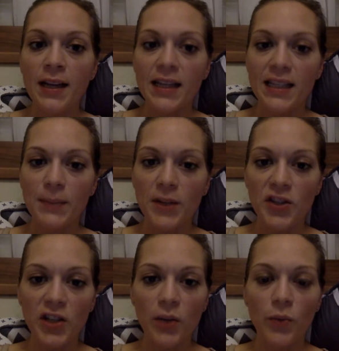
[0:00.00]

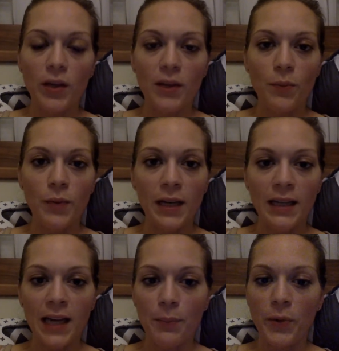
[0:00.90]
especially with big
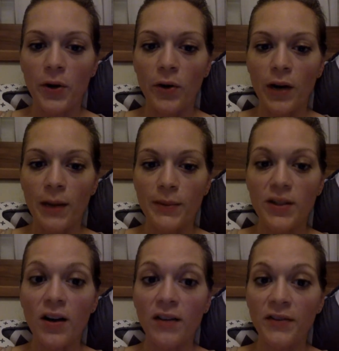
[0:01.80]
name programs
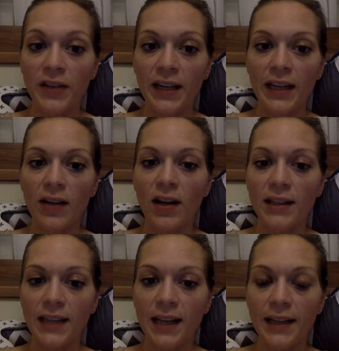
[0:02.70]
offering it
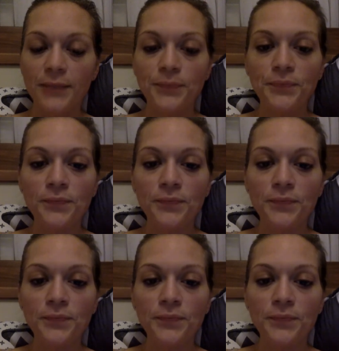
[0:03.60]
online